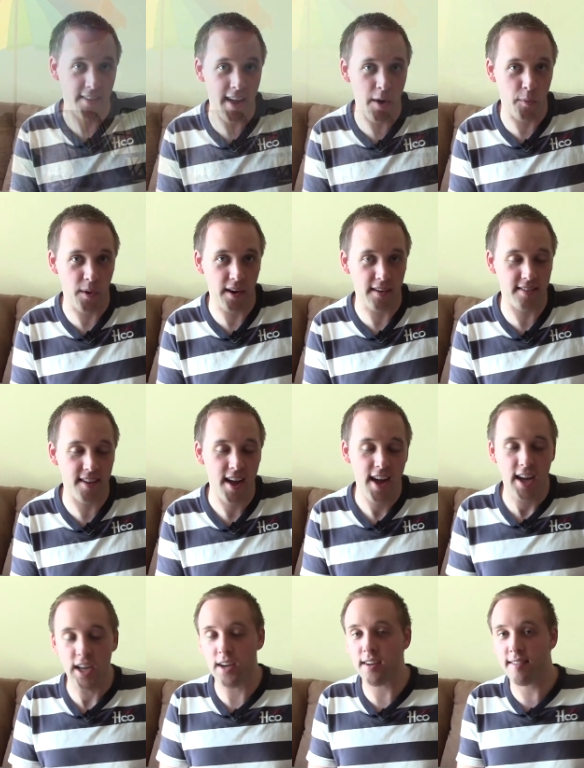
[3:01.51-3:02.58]
that works.
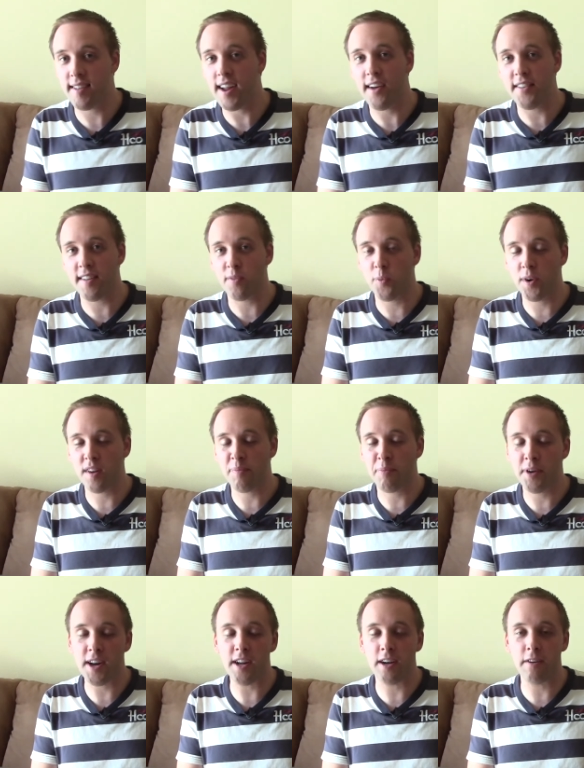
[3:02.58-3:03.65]
You can see how this works
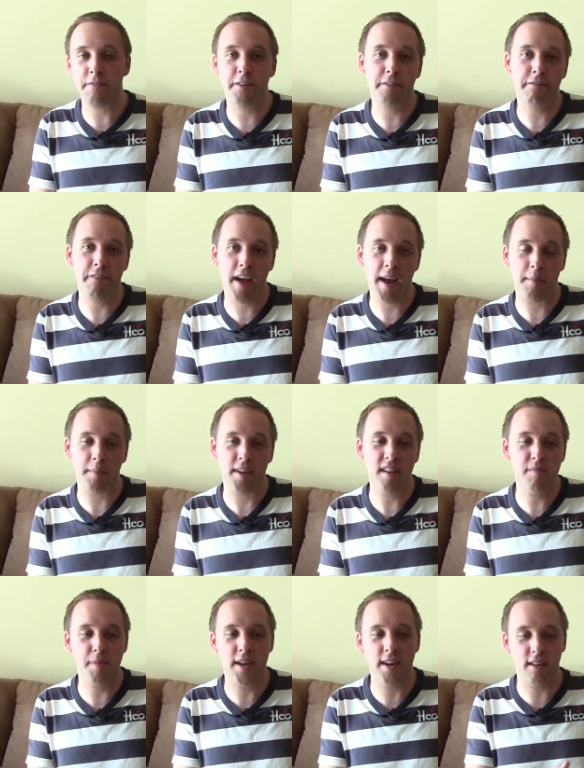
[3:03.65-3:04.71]
pretty good for
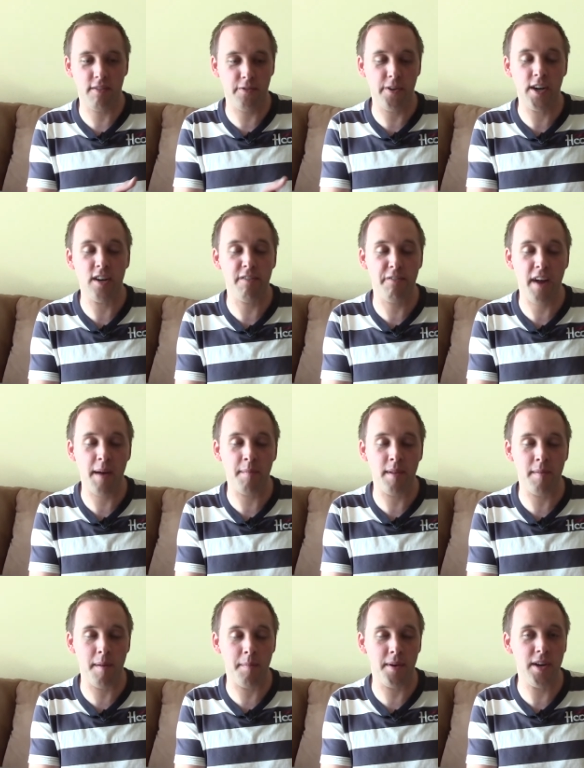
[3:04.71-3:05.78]
families because for each family
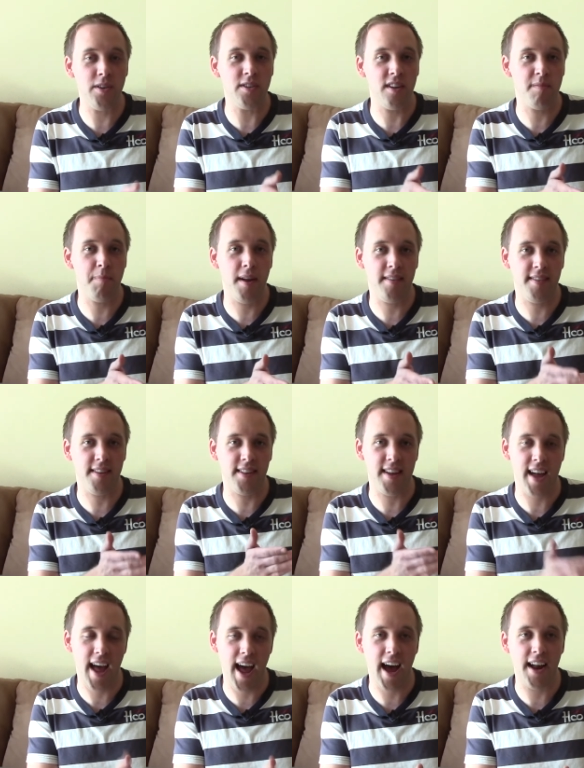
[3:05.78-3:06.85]
member you just
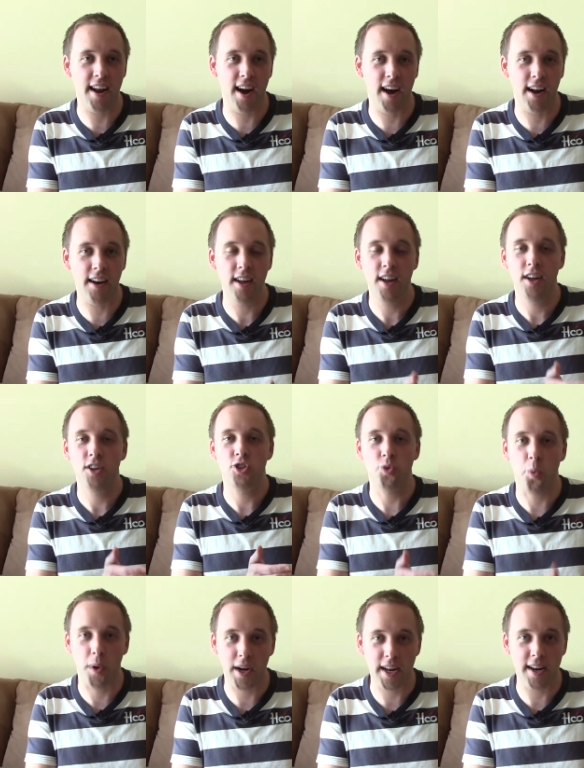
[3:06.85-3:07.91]
basically add on
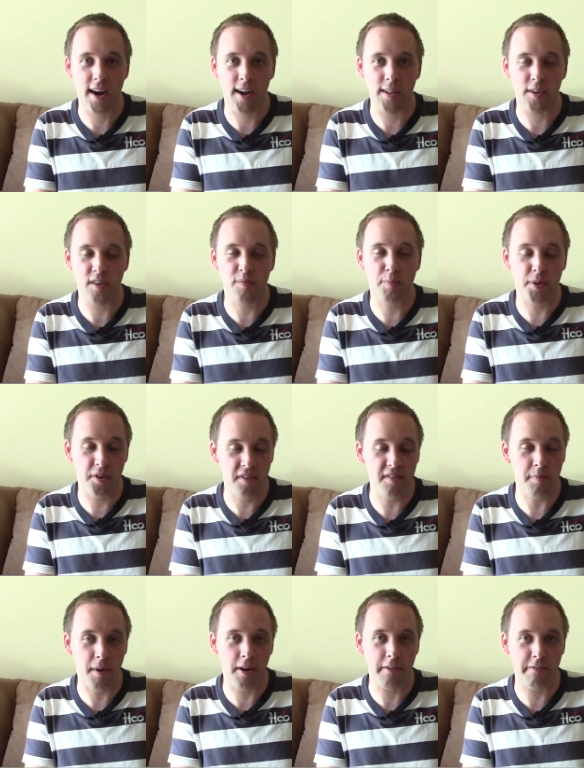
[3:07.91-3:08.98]
$20 per
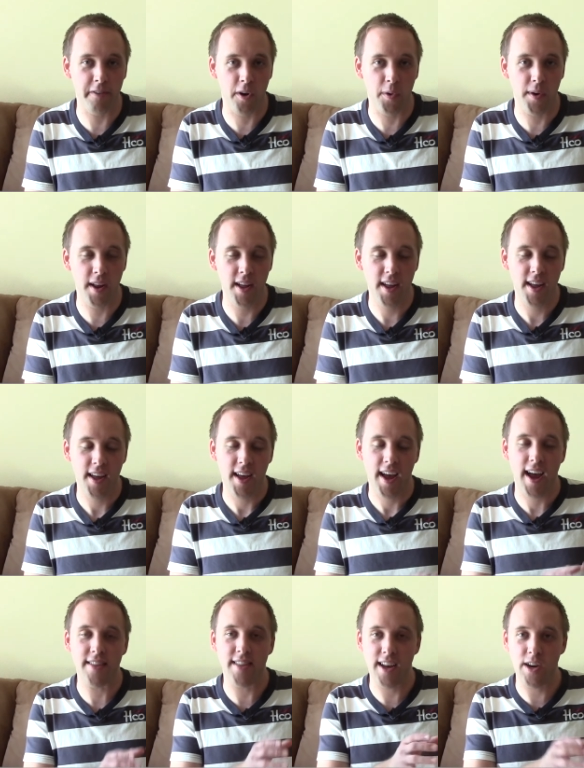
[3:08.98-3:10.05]
smartphone
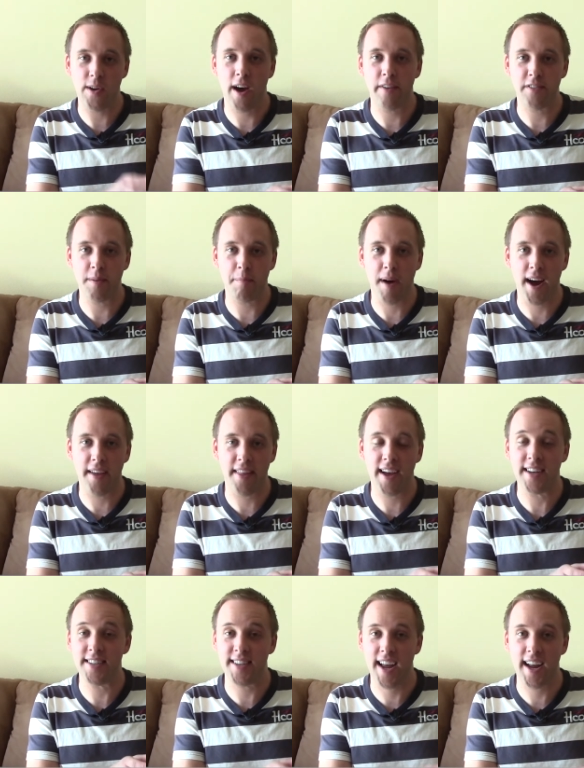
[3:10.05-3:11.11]
and then you have to buy
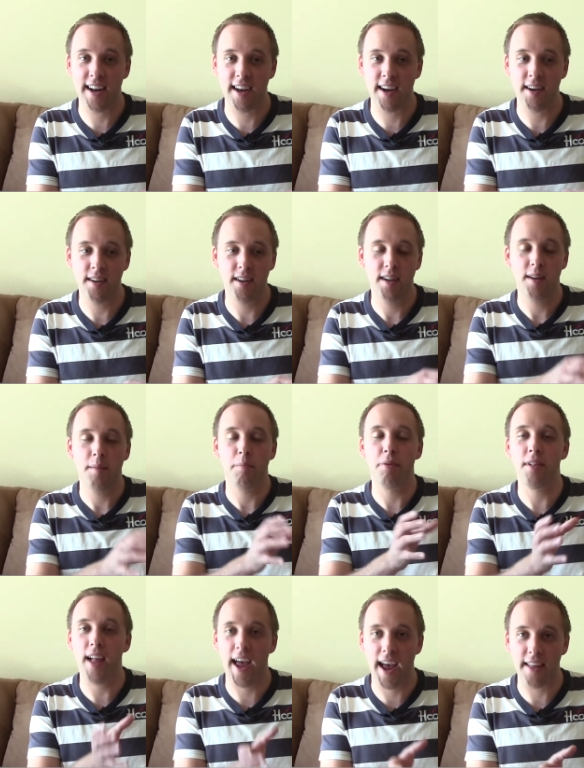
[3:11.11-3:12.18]
that data
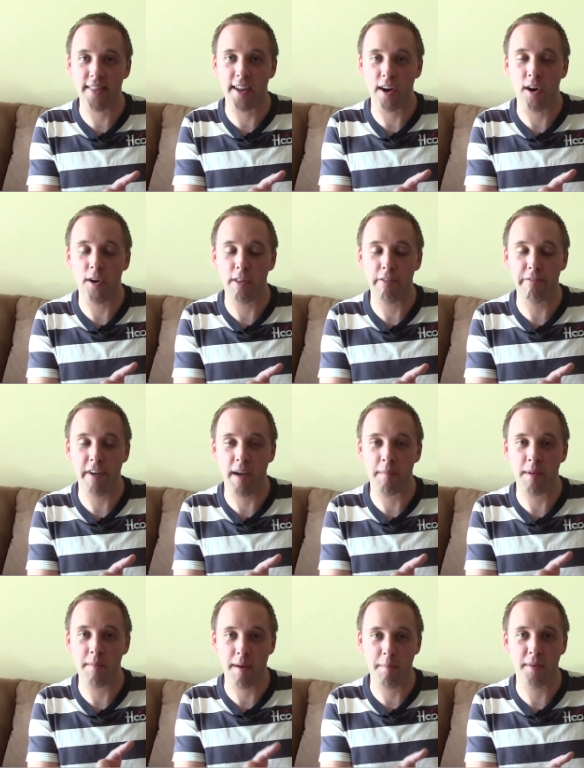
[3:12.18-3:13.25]
plan that all the
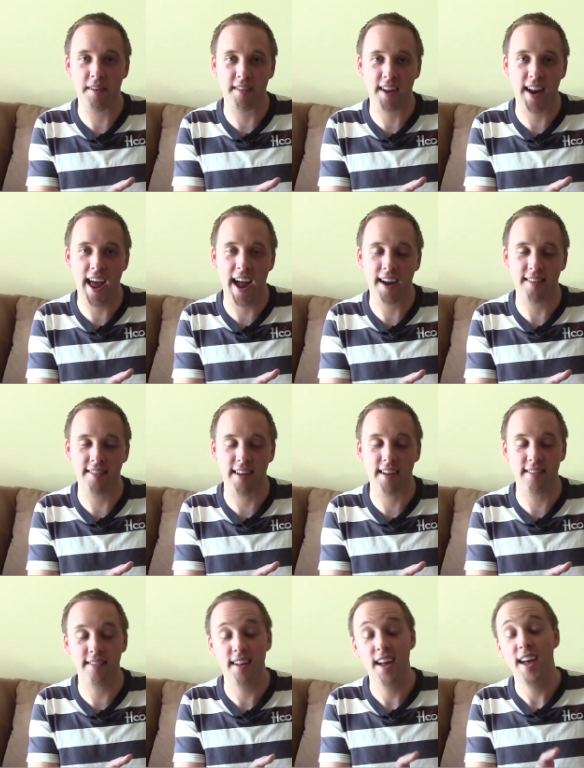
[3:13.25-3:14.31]
family members can
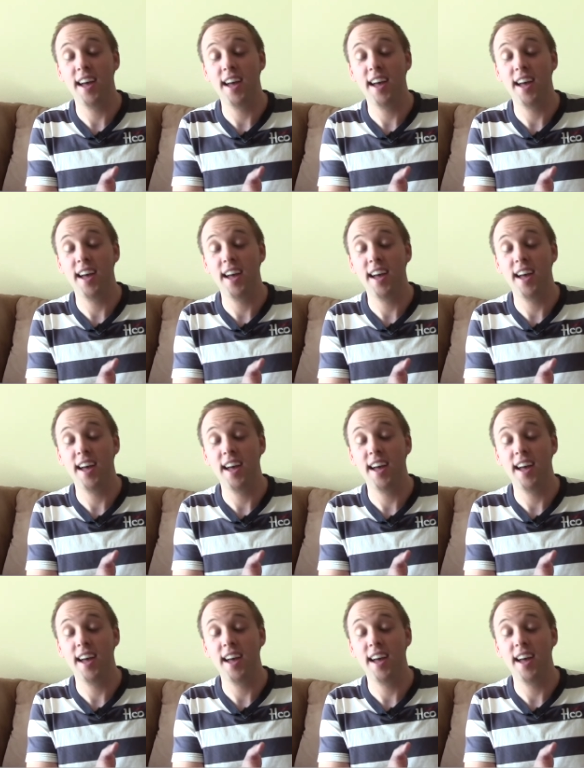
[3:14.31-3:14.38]
access.